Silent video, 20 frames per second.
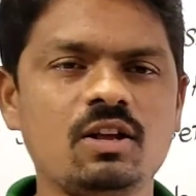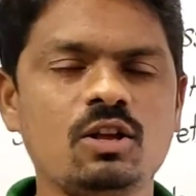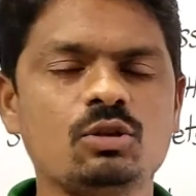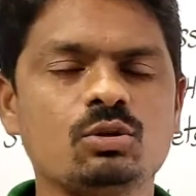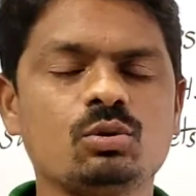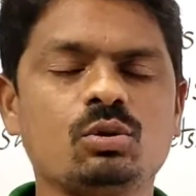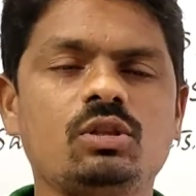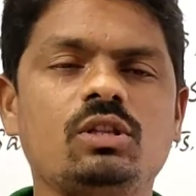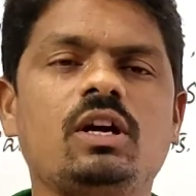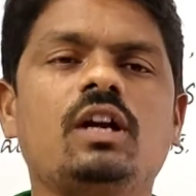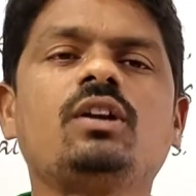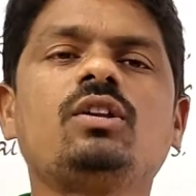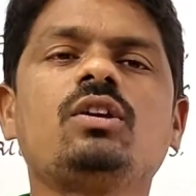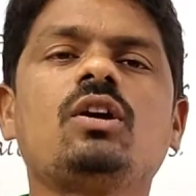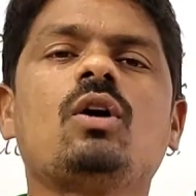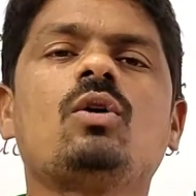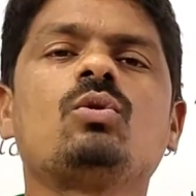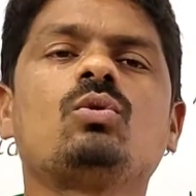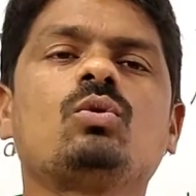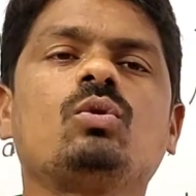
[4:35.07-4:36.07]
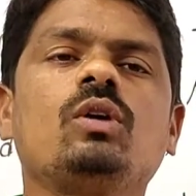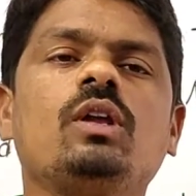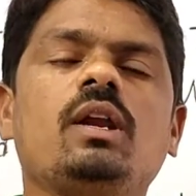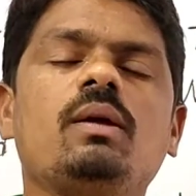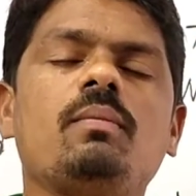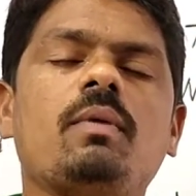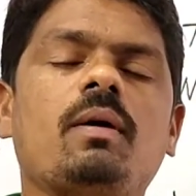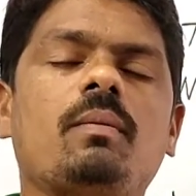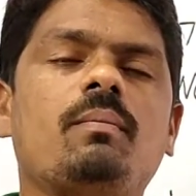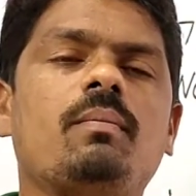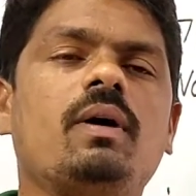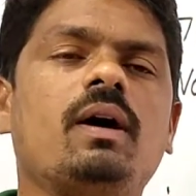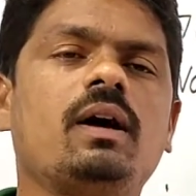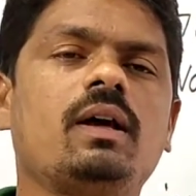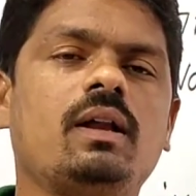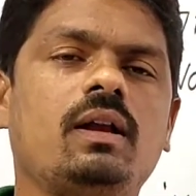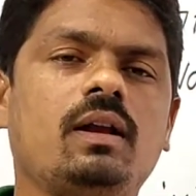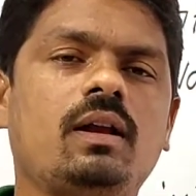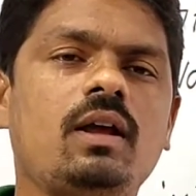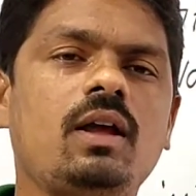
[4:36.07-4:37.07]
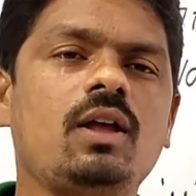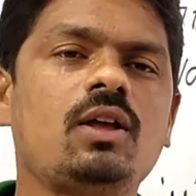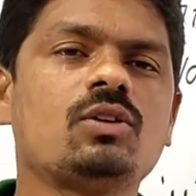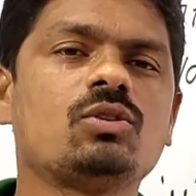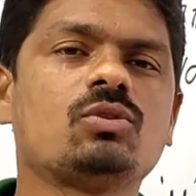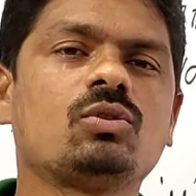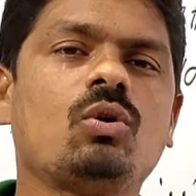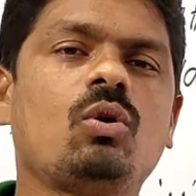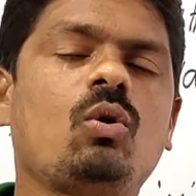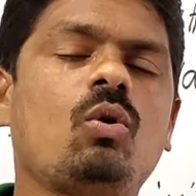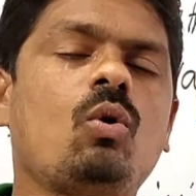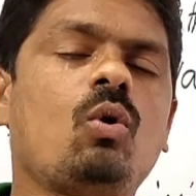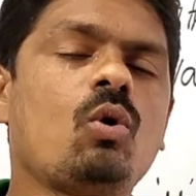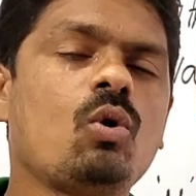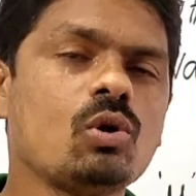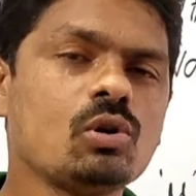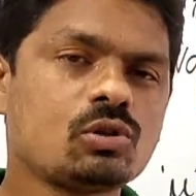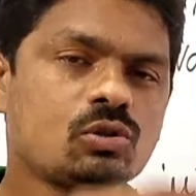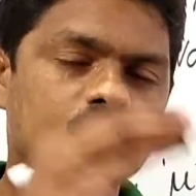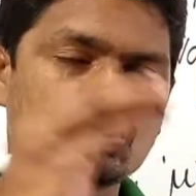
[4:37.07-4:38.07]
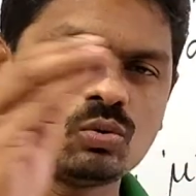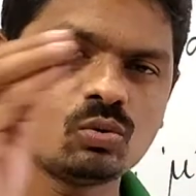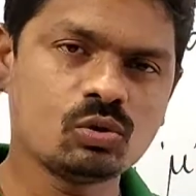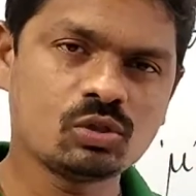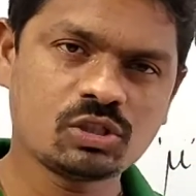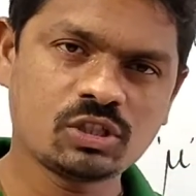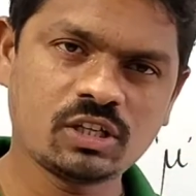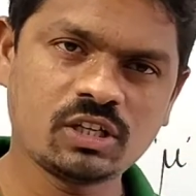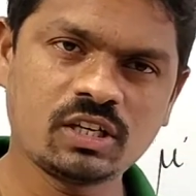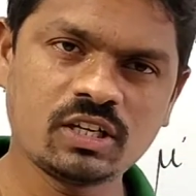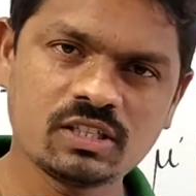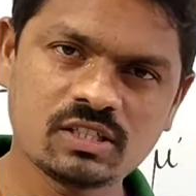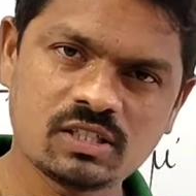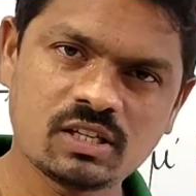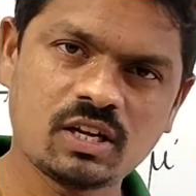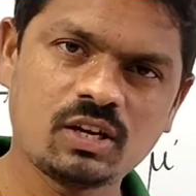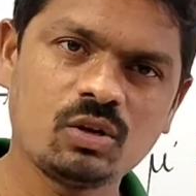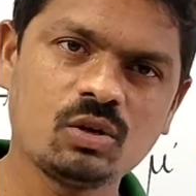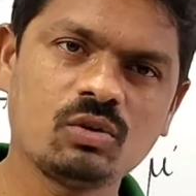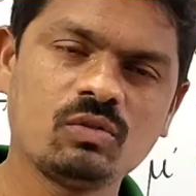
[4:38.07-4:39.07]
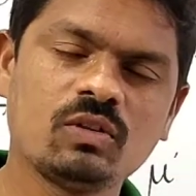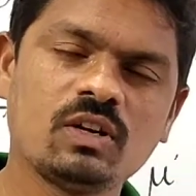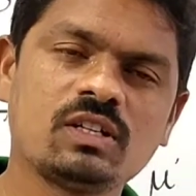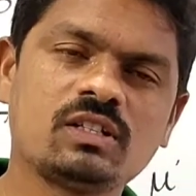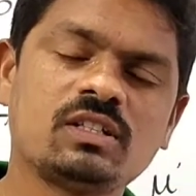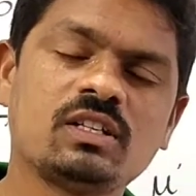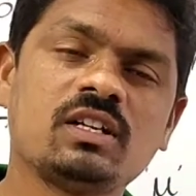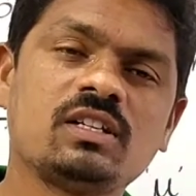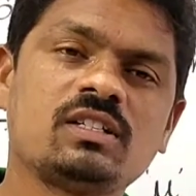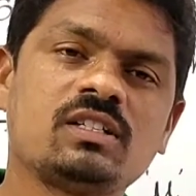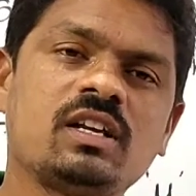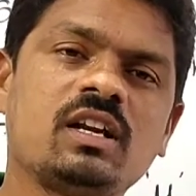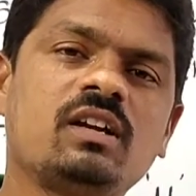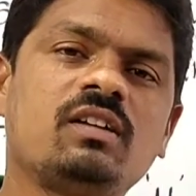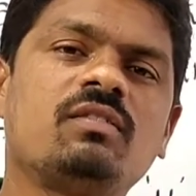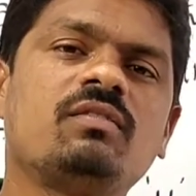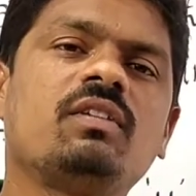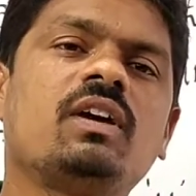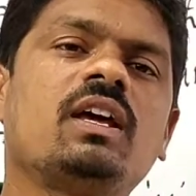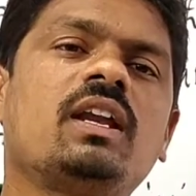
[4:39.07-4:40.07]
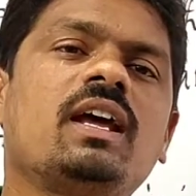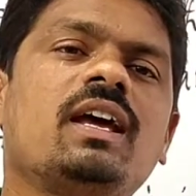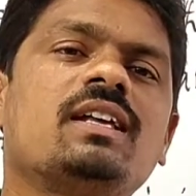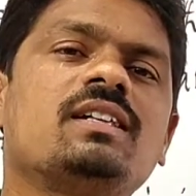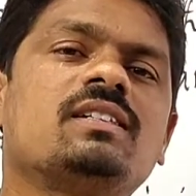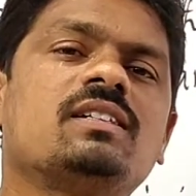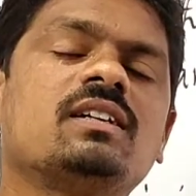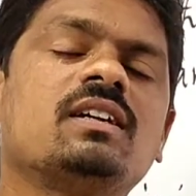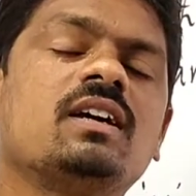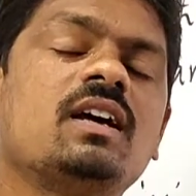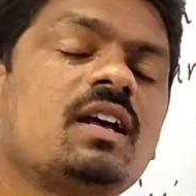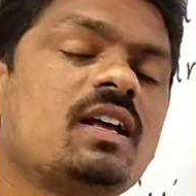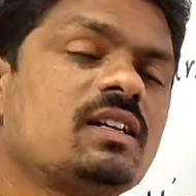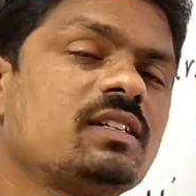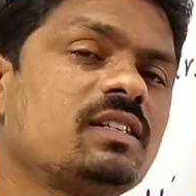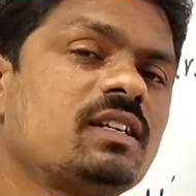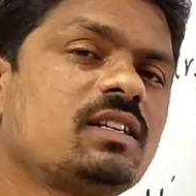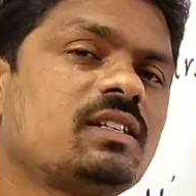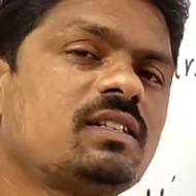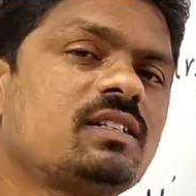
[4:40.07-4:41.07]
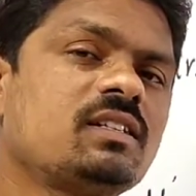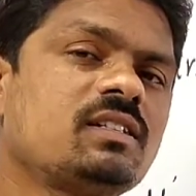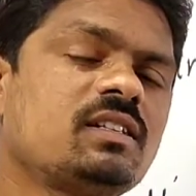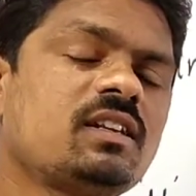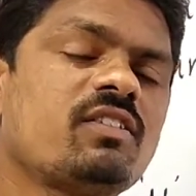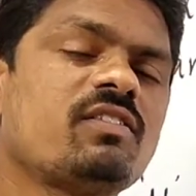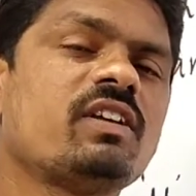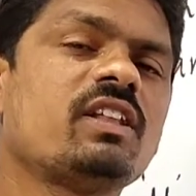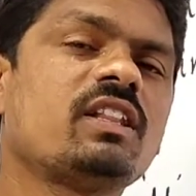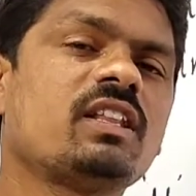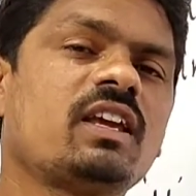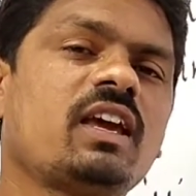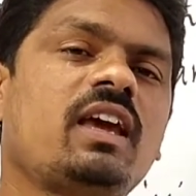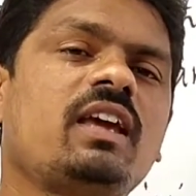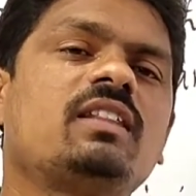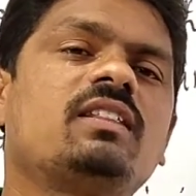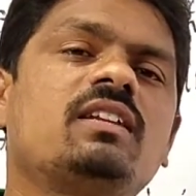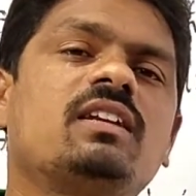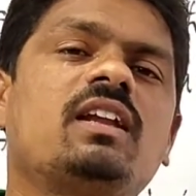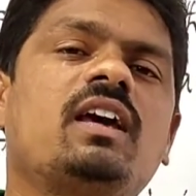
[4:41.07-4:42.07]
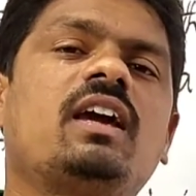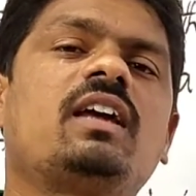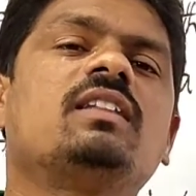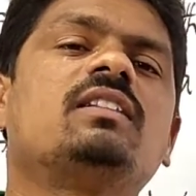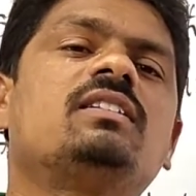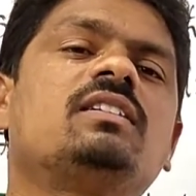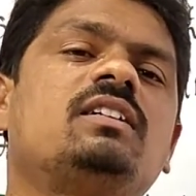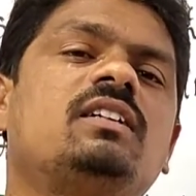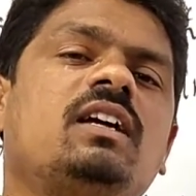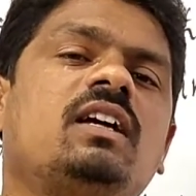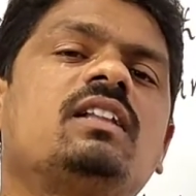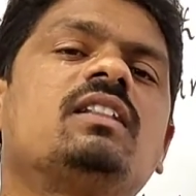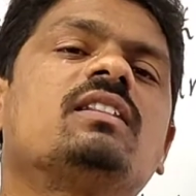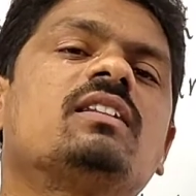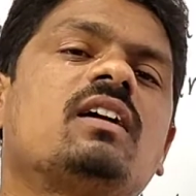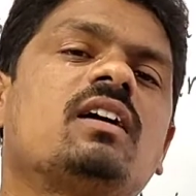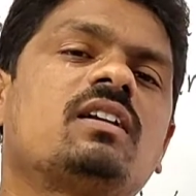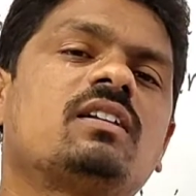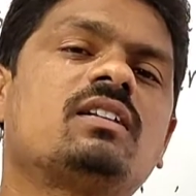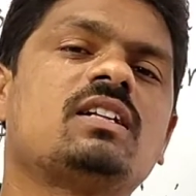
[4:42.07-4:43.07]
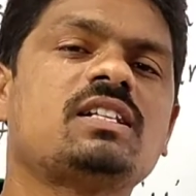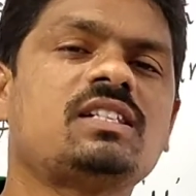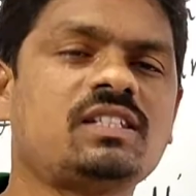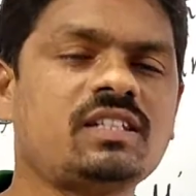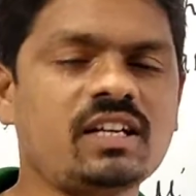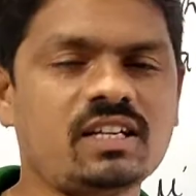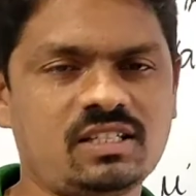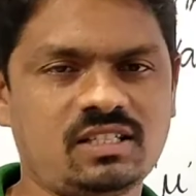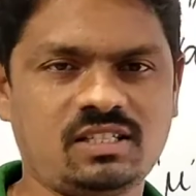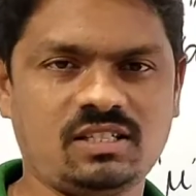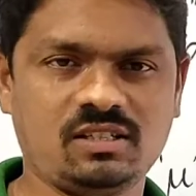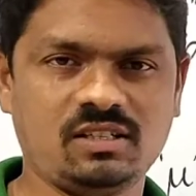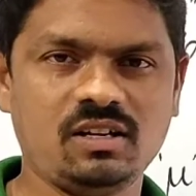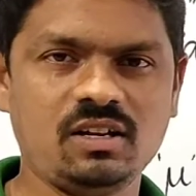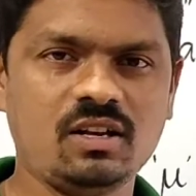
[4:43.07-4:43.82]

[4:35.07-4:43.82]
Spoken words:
So that you have to remember. So whole school set is the universal set, whereas 6th, 7th, 8th, 9th, 10th are the sets.